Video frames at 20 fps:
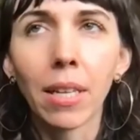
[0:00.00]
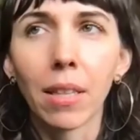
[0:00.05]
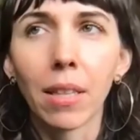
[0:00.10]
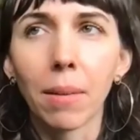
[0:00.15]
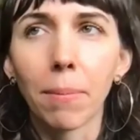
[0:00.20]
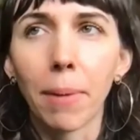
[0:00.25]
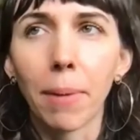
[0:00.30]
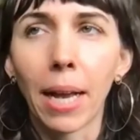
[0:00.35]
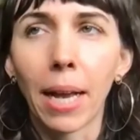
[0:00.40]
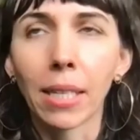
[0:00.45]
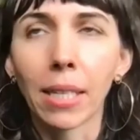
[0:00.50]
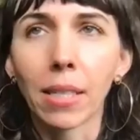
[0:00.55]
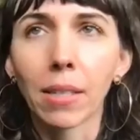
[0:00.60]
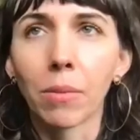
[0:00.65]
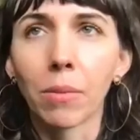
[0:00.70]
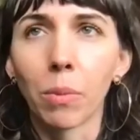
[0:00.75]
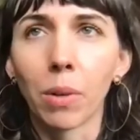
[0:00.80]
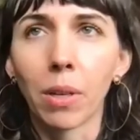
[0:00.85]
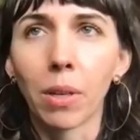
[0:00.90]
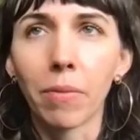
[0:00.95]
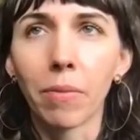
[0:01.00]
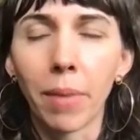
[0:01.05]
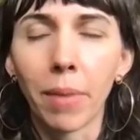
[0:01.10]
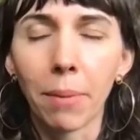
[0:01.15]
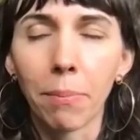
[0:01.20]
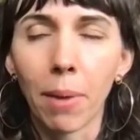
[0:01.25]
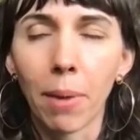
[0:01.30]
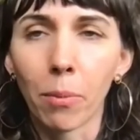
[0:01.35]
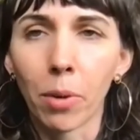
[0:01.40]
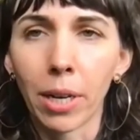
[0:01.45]
that in the past when you've
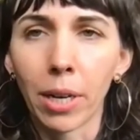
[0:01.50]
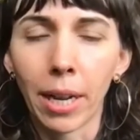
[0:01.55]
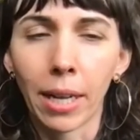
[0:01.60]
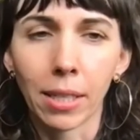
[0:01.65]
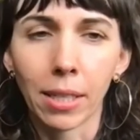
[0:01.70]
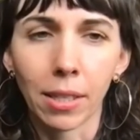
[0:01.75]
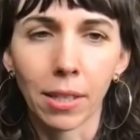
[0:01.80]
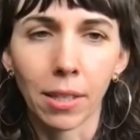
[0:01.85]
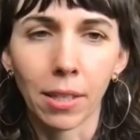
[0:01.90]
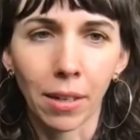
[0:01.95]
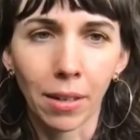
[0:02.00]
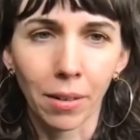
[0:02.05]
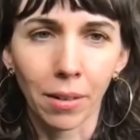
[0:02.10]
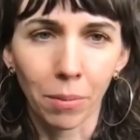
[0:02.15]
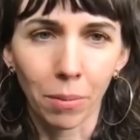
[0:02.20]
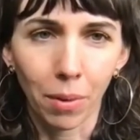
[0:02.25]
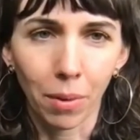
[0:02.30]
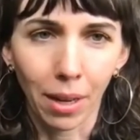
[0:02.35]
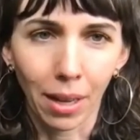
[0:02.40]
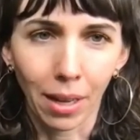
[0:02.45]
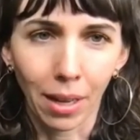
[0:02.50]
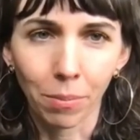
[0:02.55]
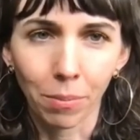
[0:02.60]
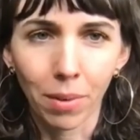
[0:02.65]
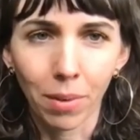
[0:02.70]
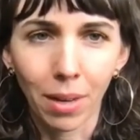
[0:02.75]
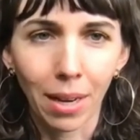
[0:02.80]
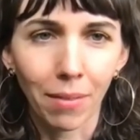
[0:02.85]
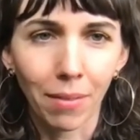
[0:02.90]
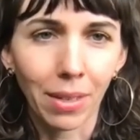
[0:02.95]
made memory nets, they're kind
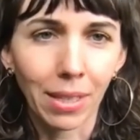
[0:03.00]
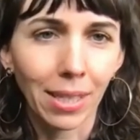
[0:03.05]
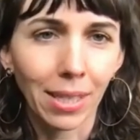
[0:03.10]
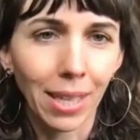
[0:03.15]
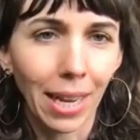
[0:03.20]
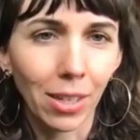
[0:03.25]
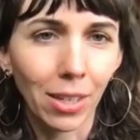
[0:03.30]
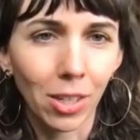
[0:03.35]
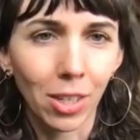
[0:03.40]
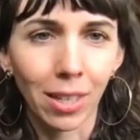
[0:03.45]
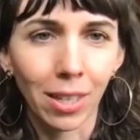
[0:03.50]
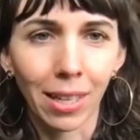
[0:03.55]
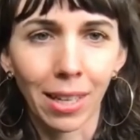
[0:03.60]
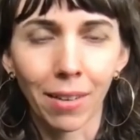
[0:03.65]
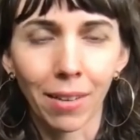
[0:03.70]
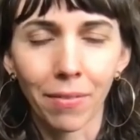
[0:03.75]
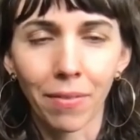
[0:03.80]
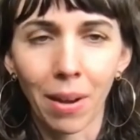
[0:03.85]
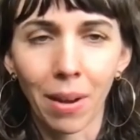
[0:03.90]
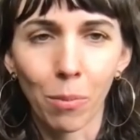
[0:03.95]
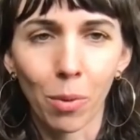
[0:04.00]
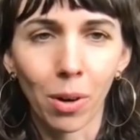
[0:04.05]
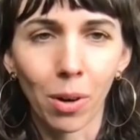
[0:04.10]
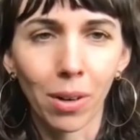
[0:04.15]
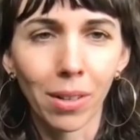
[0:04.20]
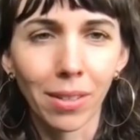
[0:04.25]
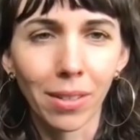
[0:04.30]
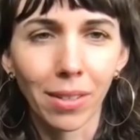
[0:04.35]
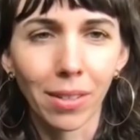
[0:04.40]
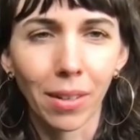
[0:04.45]
of intentionally
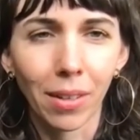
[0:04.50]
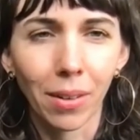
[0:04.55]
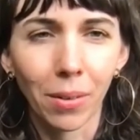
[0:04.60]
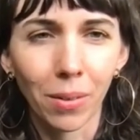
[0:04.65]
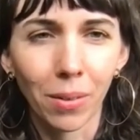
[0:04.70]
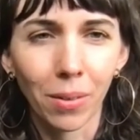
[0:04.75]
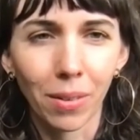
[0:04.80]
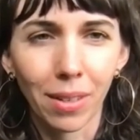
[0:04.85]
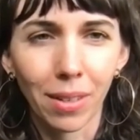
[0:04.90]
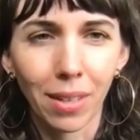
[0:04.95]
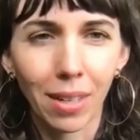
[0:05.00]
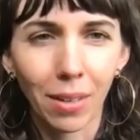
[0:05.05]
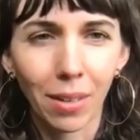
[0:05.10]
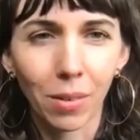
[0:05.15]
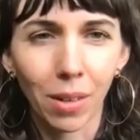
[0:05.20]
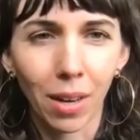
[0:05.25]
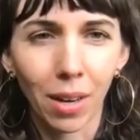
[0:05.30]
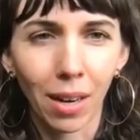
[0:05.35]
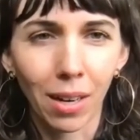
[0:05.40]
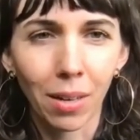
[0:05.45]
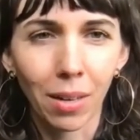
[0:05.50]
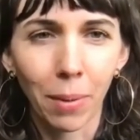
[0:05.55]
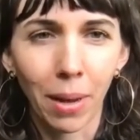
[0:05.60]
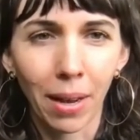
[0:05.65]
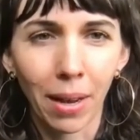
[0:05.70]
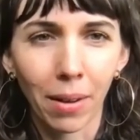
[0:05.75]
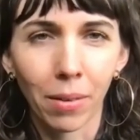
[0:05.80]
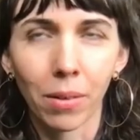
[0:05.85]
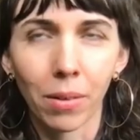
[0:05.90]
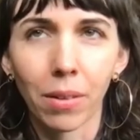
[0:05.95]
ephemeral. So can you talk
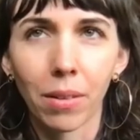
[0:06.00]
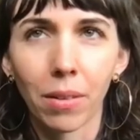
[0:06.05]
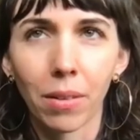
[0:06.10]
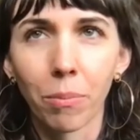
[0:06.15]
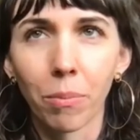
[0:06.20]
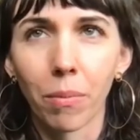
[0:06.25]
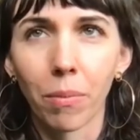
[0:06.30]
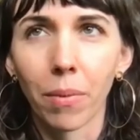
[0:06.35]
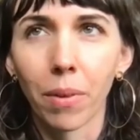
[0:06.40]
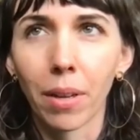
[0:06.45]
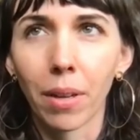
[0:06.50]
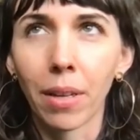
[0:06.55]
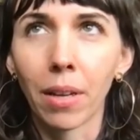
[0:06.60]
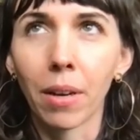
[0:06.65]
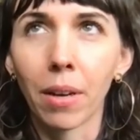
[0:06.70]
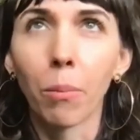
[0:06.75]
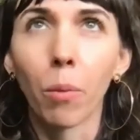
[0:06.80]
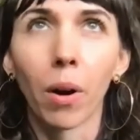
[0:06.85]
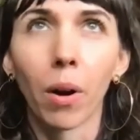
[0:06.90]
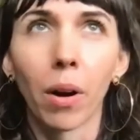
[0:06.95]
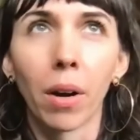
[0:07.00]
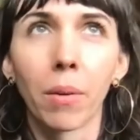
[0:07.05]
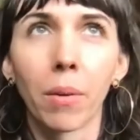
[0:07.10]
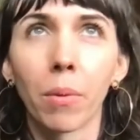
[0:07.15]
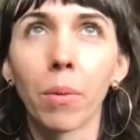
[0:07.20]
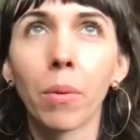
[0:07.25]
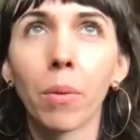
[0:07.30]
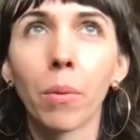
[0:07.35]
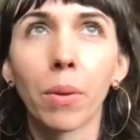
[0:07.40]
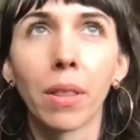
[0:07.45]
about, you know,
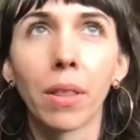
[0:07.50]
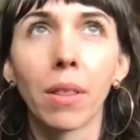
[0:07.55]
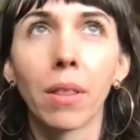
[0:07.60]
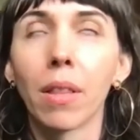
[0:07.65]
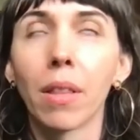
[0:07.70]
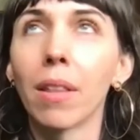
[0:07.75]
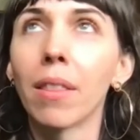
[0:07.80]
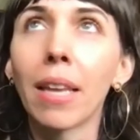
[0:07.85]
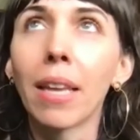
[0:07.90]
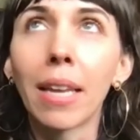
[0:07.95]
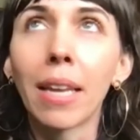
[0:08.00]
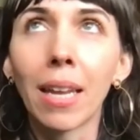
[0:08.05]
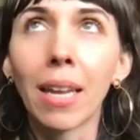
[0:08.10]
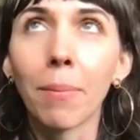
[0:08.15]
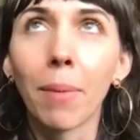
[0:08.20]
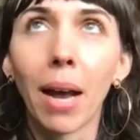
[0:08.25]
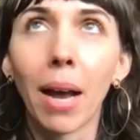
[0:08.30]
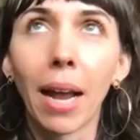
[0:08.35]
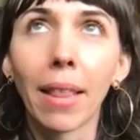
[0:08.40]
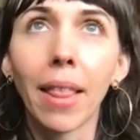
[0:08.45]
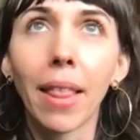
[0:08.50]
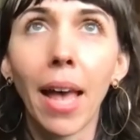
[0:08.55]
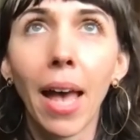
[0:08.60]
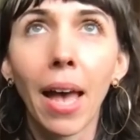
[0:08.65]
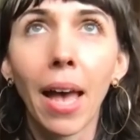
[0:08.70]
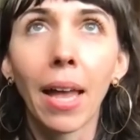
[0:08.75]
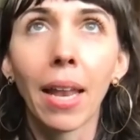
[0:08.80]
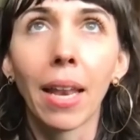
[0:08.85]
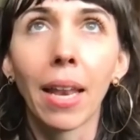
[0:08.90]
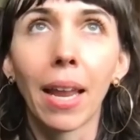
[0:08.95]
more with the thinking behind
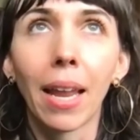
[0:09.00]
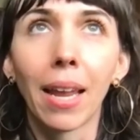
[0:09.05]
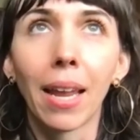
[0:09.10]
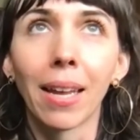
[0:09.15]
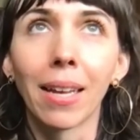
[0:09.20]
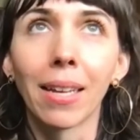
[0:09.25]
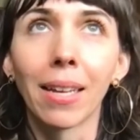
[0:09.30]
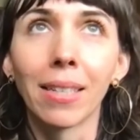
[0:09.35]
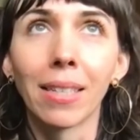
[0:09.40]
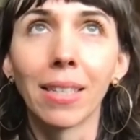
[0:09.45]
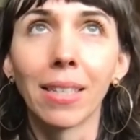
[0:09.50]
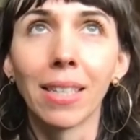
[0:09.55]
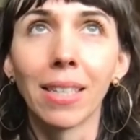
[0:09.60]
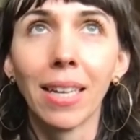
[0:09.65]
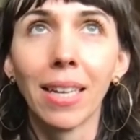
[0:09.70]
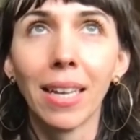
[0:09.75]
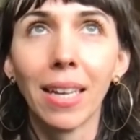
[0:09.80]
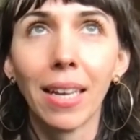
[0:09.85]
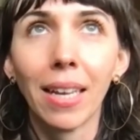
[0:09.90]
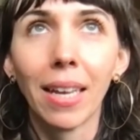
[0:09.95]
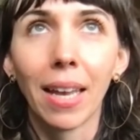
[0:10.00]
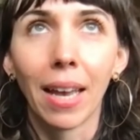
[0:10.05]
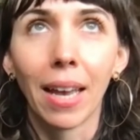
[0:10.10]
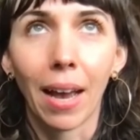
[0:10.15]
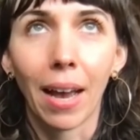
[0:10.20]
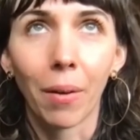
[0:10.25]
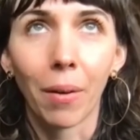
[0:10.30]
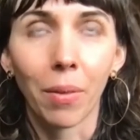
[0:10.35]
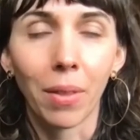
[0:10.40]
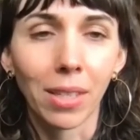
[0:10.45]
that and
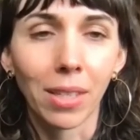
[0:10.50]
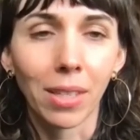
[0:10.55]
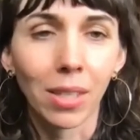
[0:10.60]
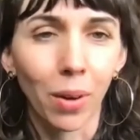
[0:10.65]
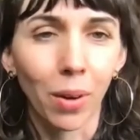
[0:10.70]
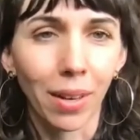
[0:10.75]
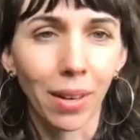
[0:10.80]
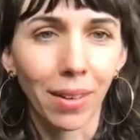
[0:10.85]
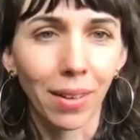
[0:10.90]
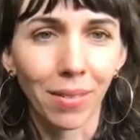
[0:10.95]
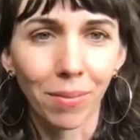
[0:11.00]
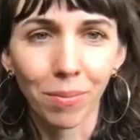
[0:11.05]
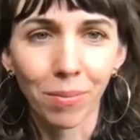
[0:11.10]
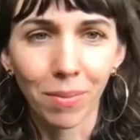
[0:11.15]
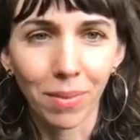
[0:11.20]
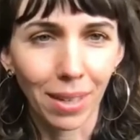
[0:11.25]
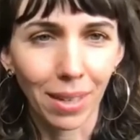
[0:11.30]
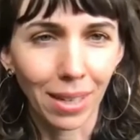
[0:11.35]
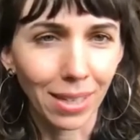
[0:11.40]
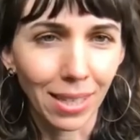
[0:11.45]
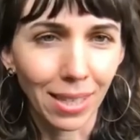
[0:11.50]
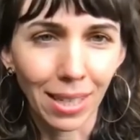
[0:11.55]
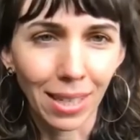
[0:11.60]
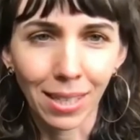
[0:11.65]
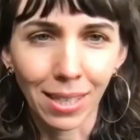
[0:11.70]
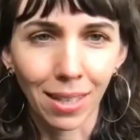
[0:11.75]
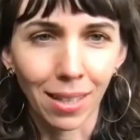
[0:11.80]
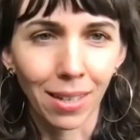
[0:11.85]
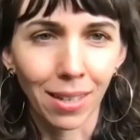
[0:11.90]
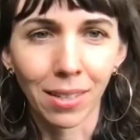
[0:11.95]
how this one
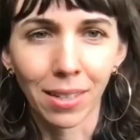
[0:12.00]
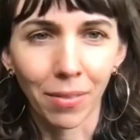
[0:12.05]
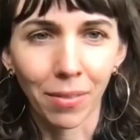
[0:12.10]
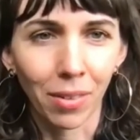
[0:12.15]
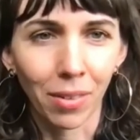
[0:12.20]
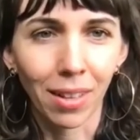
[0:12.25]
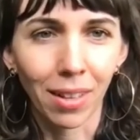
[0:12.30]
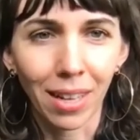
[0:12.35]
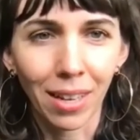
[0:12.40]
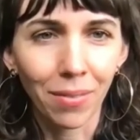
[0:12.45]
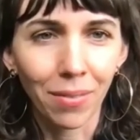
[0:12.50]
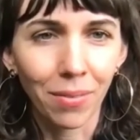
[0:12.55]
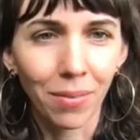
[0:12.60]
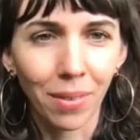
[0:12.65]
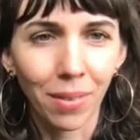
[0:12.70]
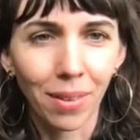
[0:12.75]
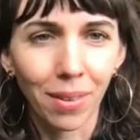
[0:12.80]
exists a little differently?